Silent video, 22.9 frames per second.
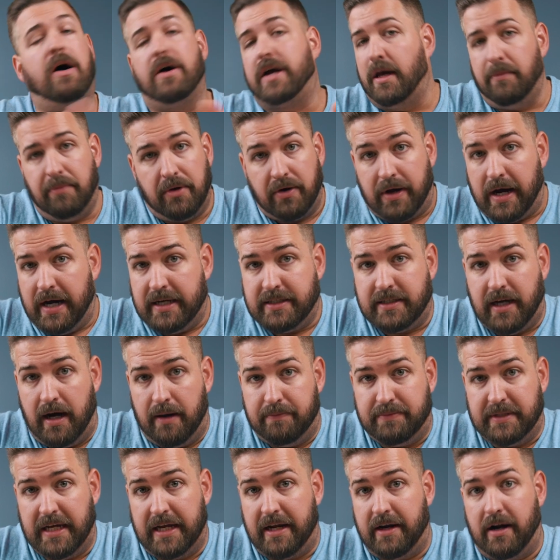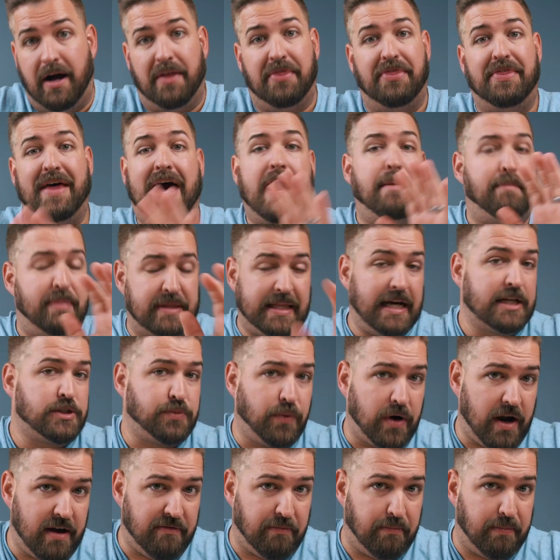I'll keep you guys updated on that, but that's
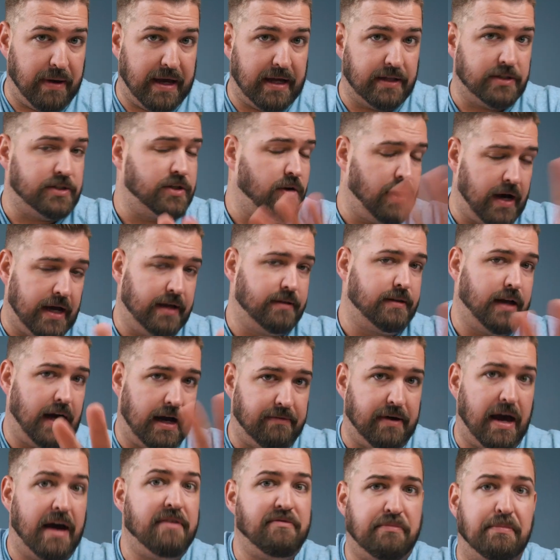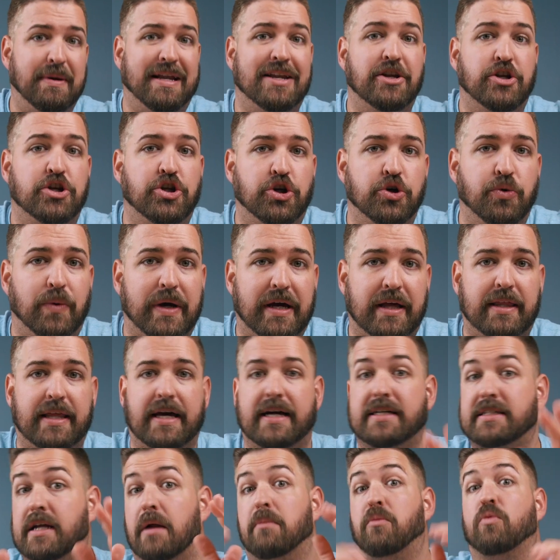where I've been. So I have been doing
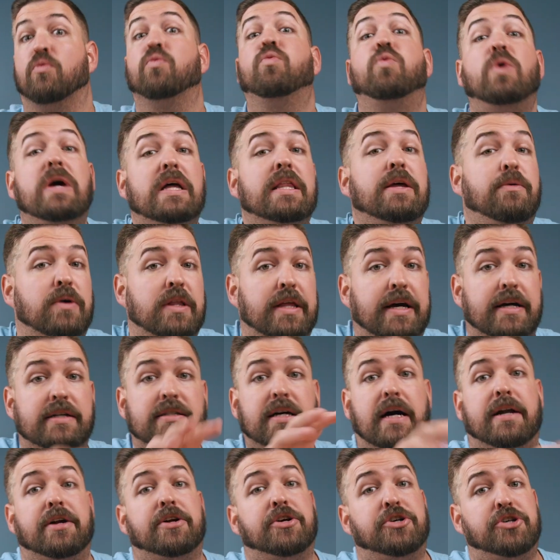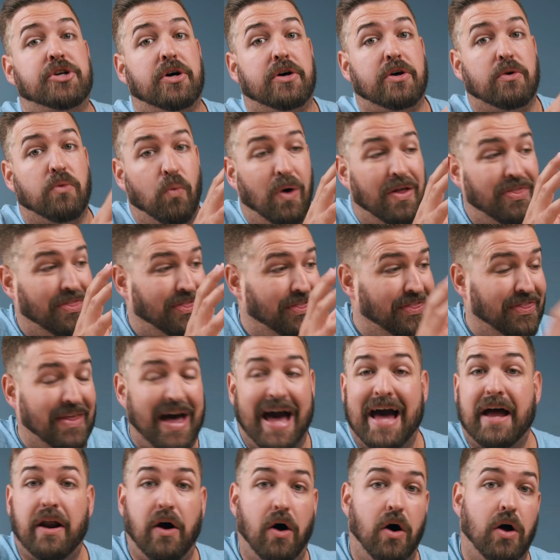things and I'm really, really excited to show you what
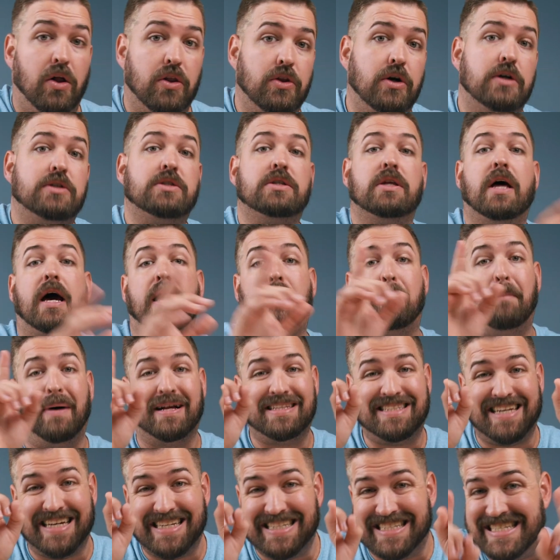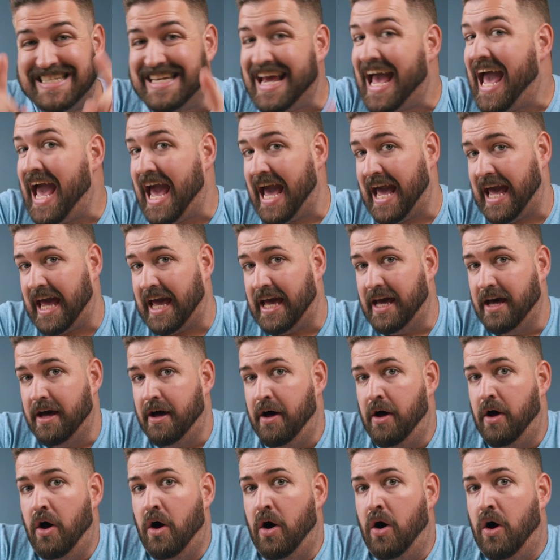that all looks like. But today,
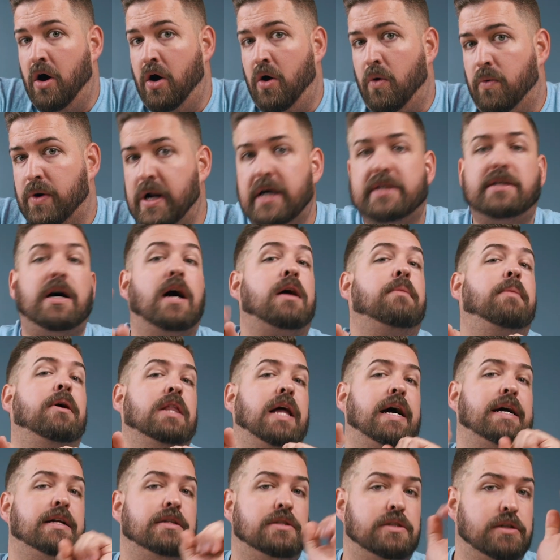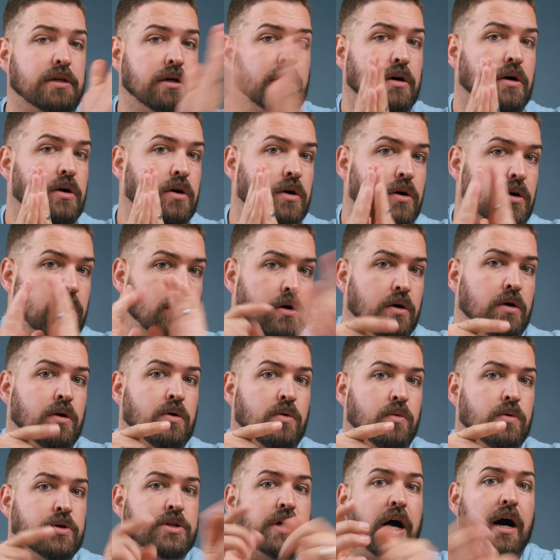we're not talking about lights.
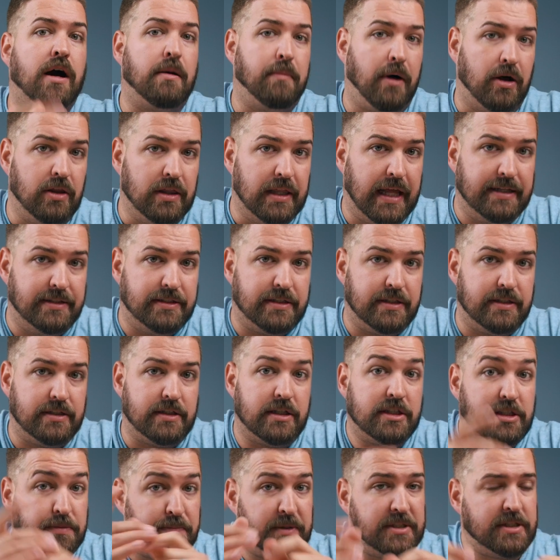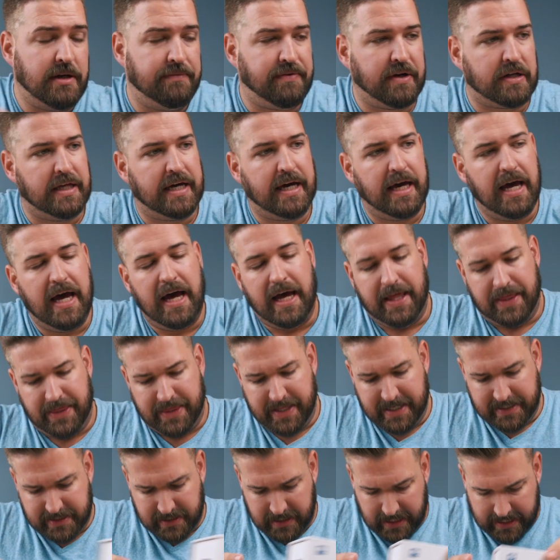We're talking about lenses, specifically
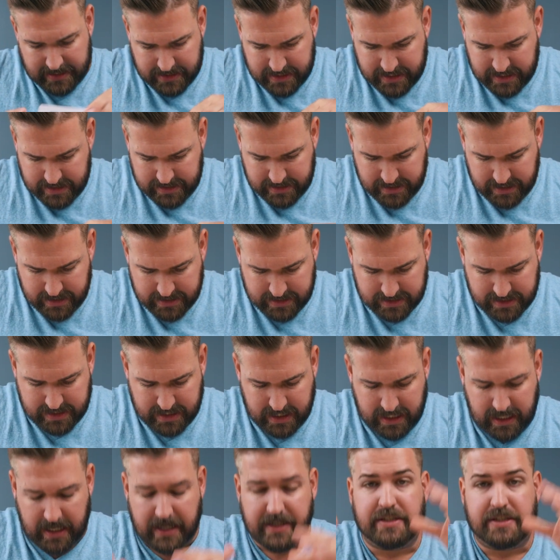this lens. This is the